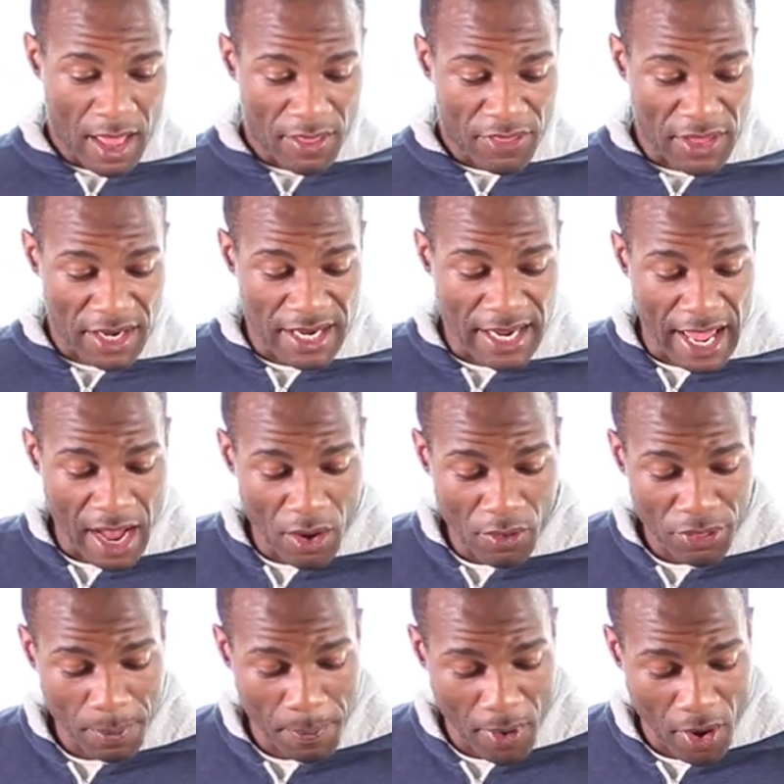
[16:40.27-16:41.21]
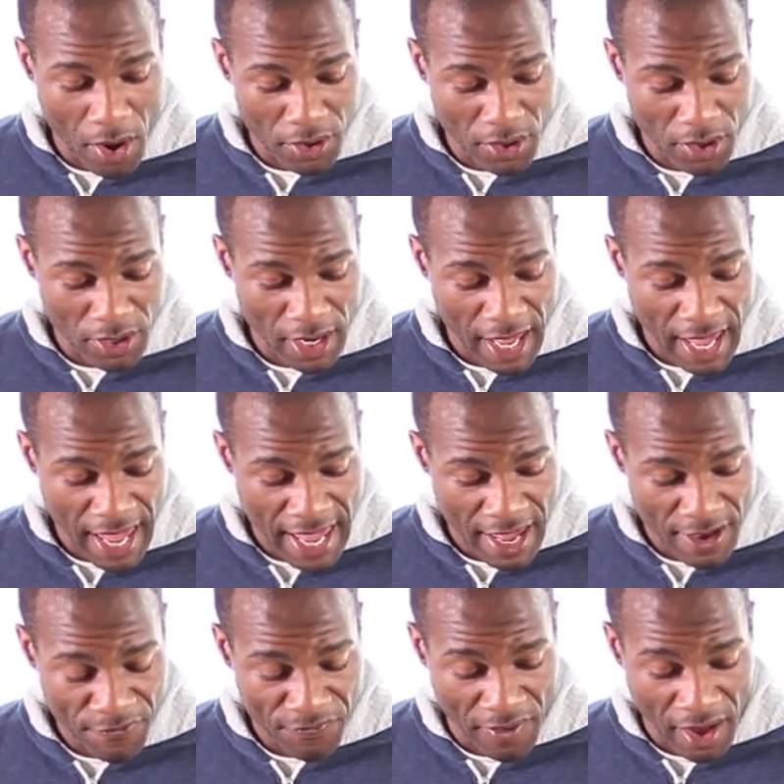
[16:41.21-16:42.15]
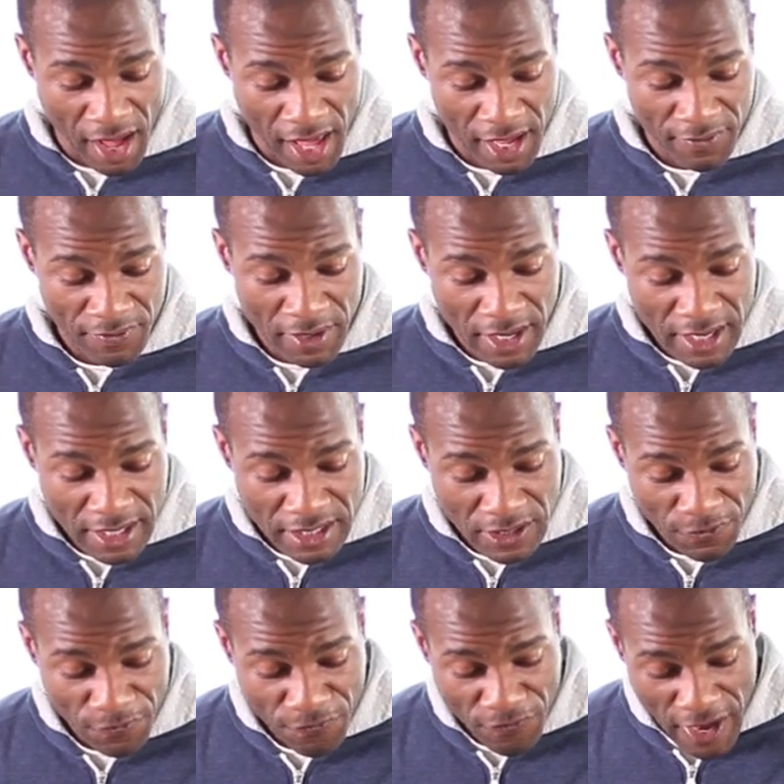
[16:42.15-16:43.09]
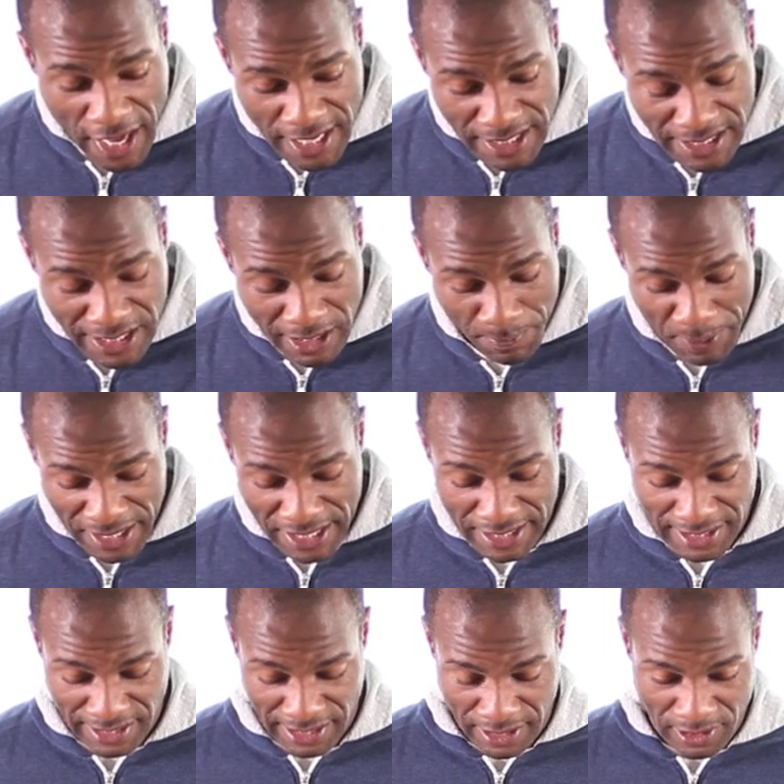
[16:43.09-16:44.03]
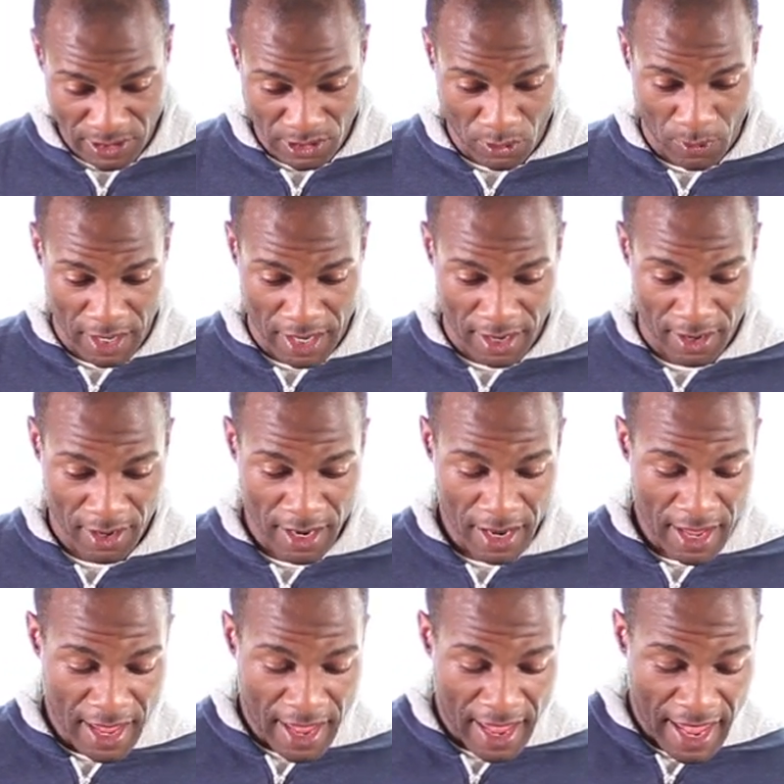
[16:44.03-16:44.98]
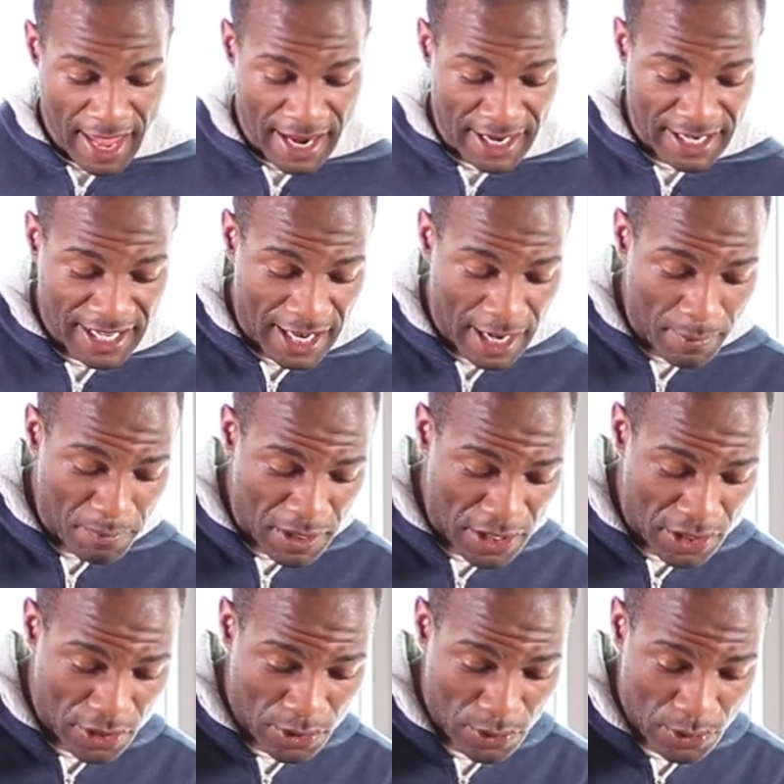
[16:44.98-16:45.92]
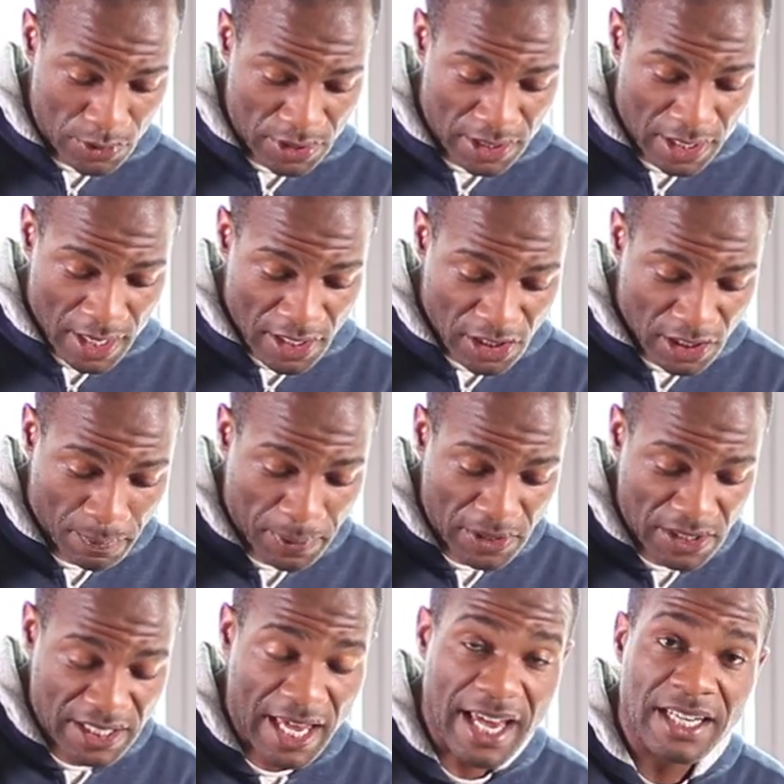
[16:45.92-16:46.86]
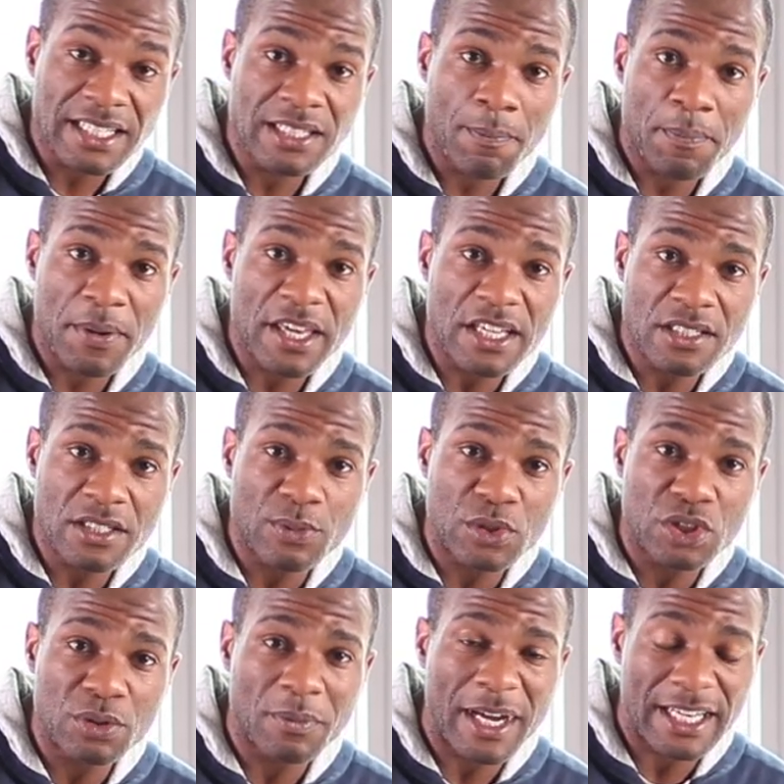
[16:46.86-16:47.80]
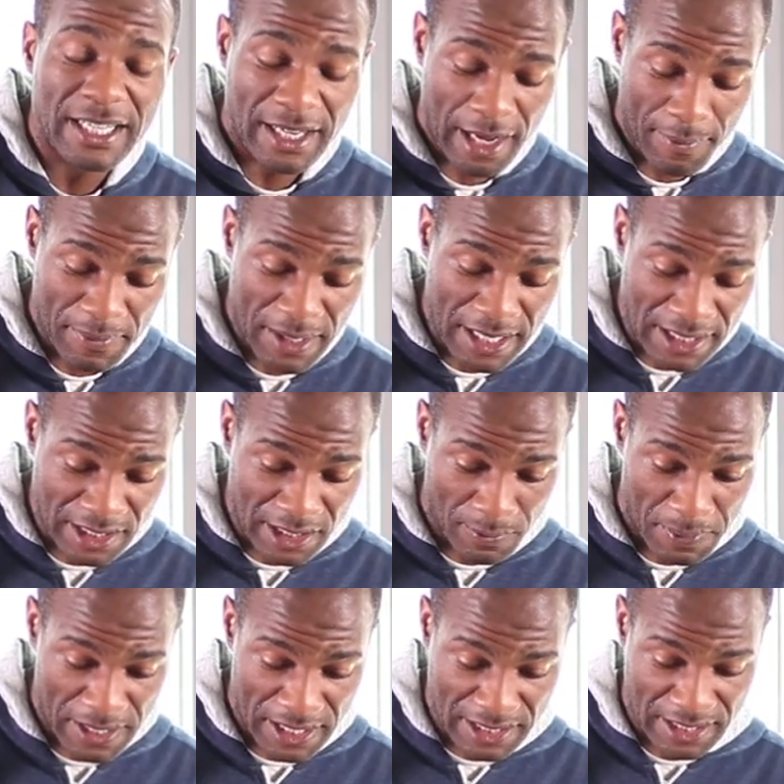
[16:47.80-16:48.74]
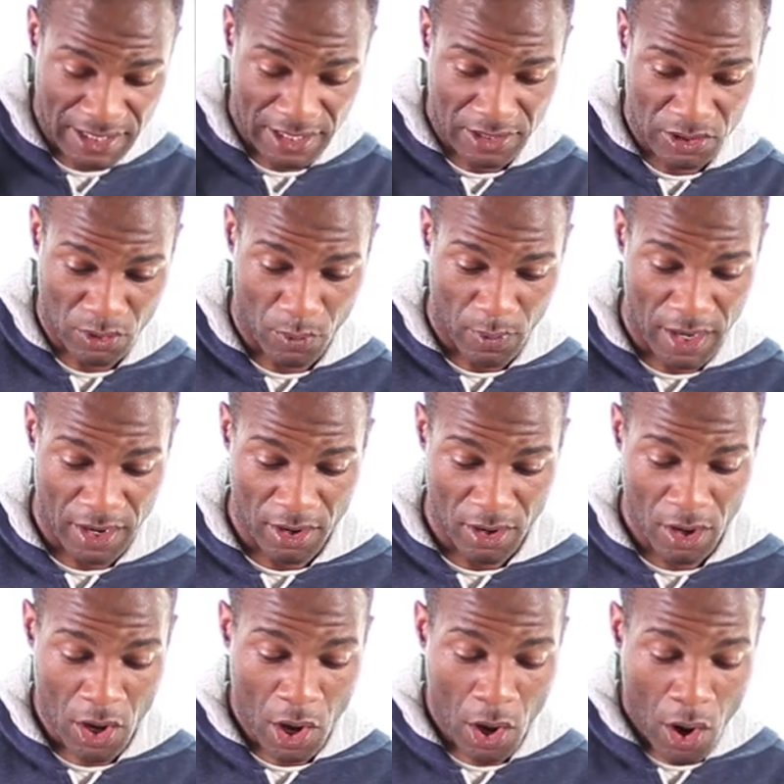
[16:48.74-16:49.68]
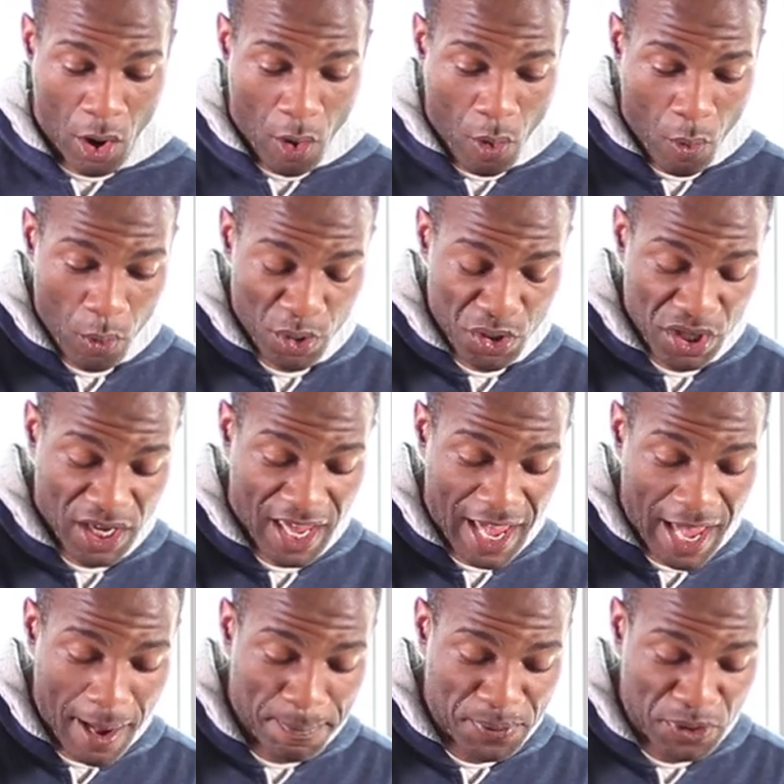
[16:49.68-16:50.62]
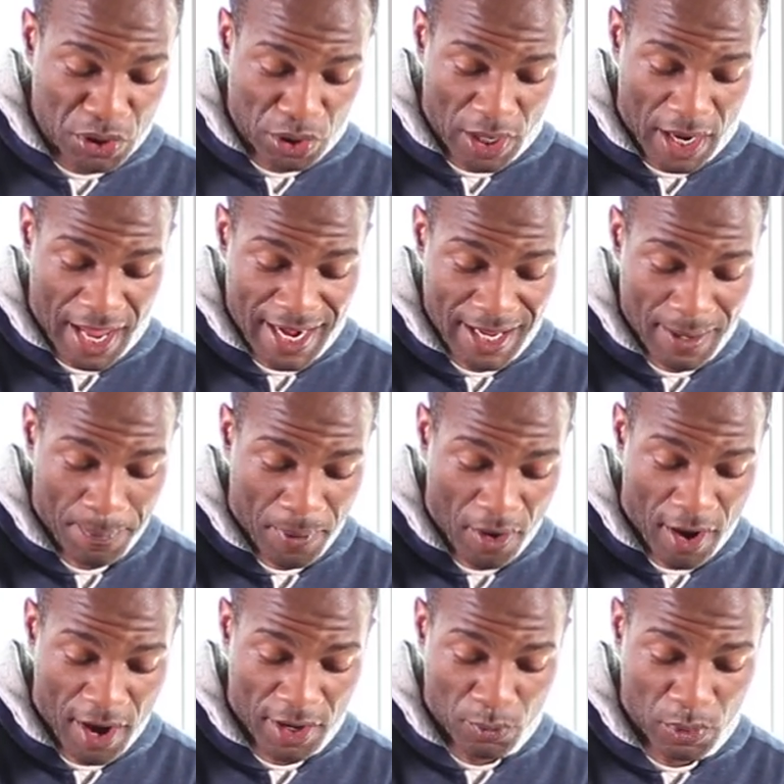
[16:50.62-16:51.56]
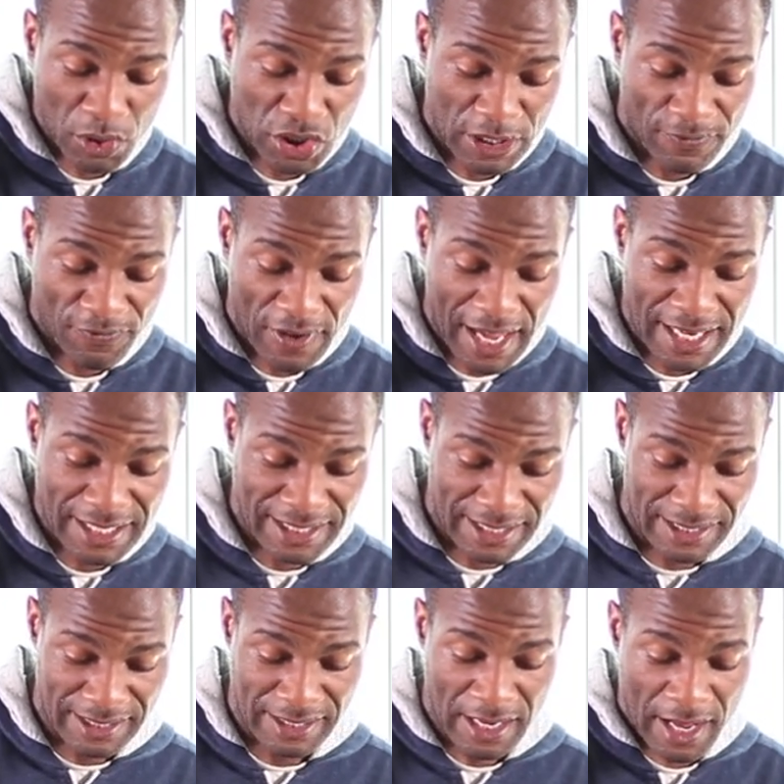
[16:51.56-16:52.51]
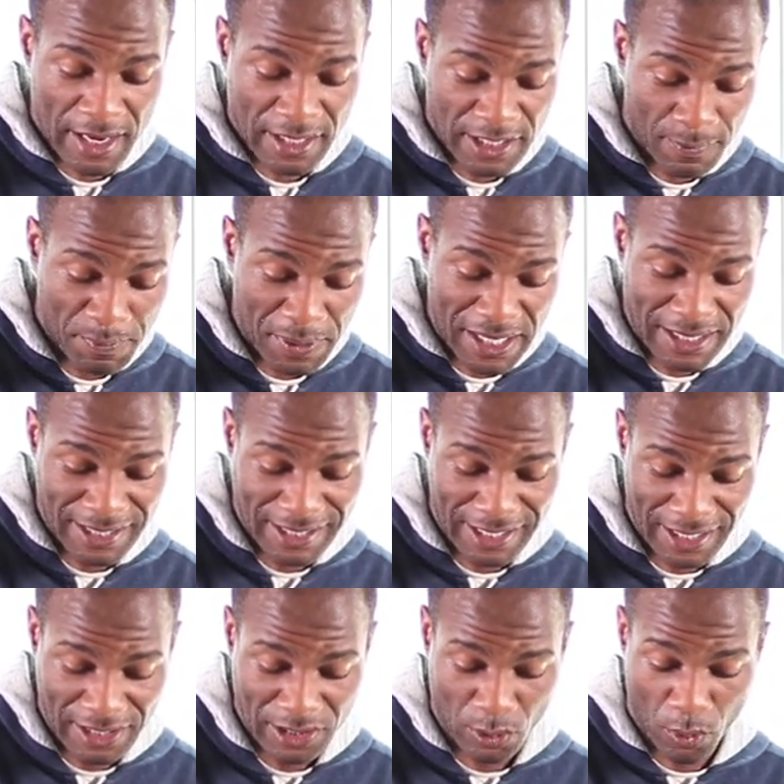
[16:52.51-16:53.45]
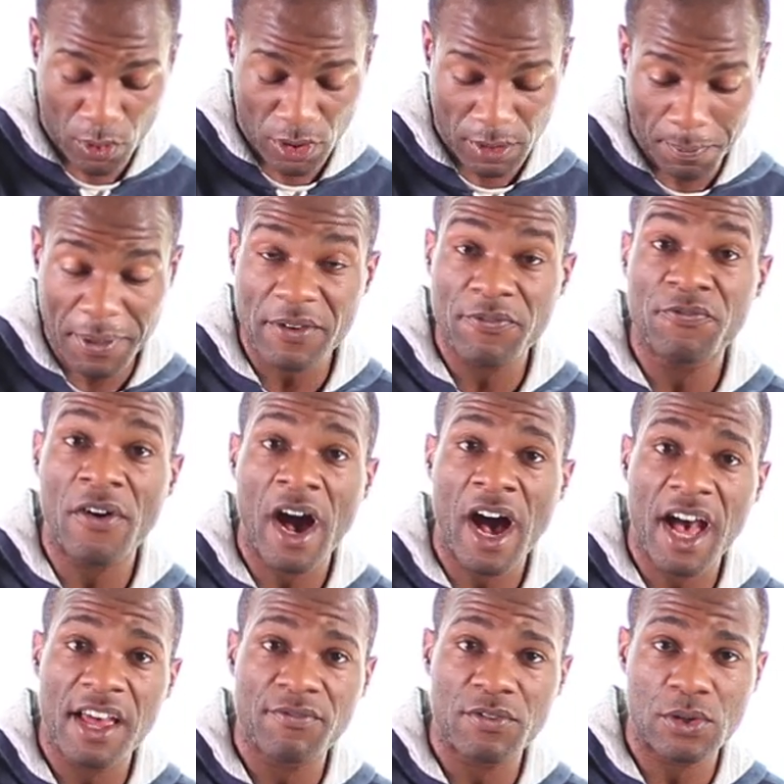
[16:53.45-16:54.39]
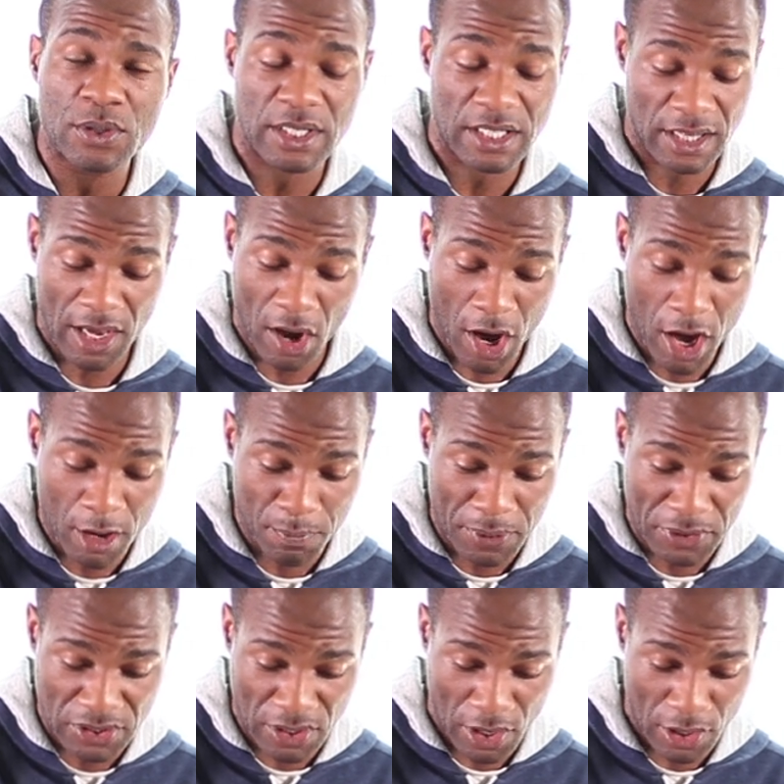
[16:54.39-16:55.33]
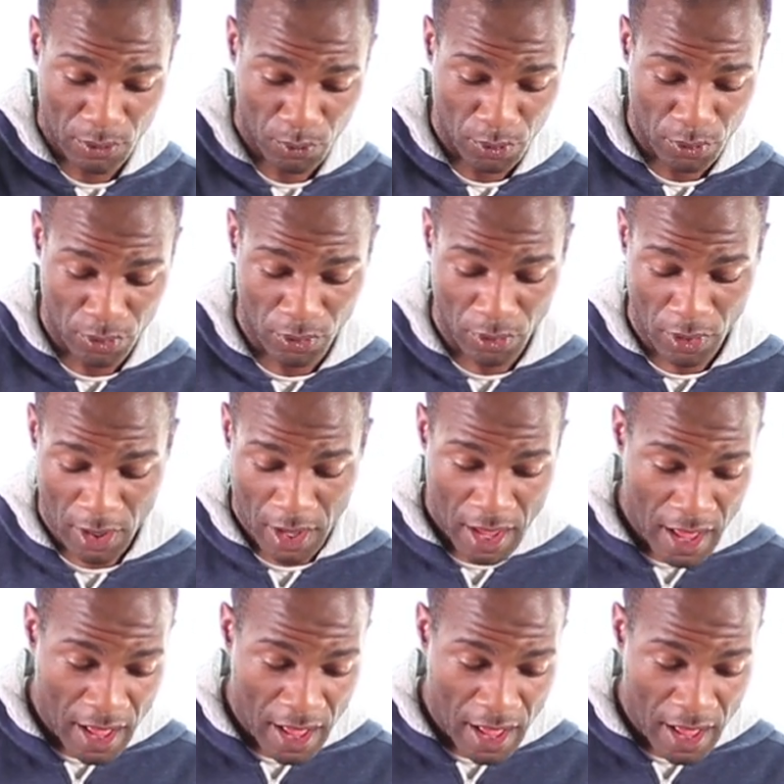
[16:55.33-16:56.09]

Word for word: that now the pawn on a5 defends the b6 square and can be used to protect a piece which might come into the b6 square or to capture any pawn which advances to b6 or to b5 using the en passant rule,